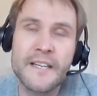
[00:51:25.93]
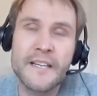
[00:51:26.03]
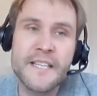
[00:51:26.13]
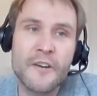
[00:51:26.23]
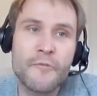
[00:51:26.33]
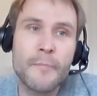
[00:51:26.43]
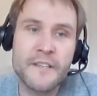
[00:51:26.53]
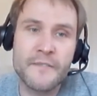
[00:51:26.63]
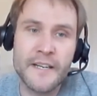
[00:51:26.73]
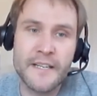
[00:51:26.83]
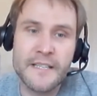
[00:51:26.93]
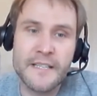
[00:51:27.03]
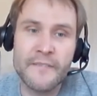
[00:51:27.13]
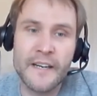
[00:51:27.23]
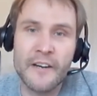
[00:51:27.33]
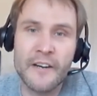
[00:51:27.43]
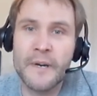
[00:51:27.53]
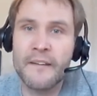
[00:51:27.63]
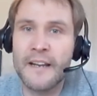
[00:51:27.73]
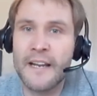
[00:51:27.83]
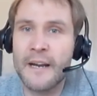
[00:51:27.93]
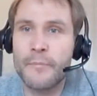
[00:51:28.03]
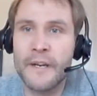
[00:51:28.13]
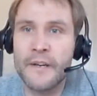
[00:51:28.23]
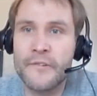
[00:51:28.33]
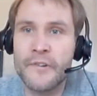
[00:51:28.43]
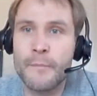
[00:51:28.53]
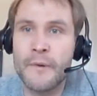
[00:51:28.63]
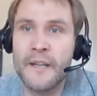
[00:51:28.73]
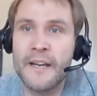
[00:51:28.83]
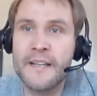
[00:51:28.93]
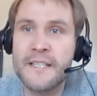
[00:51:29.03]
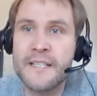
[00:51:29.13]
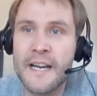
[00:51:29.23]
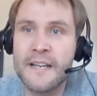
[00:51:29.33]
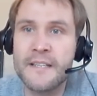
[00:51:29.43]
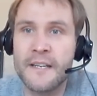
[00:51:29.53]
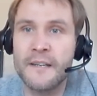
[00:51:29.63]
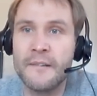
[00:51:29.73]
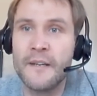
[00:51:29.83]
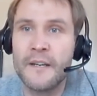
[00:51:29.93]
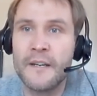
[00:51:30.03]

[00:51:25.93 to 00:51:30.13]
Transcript: self-motivated to leave a gift because they'd had brilliant treatment, they tend to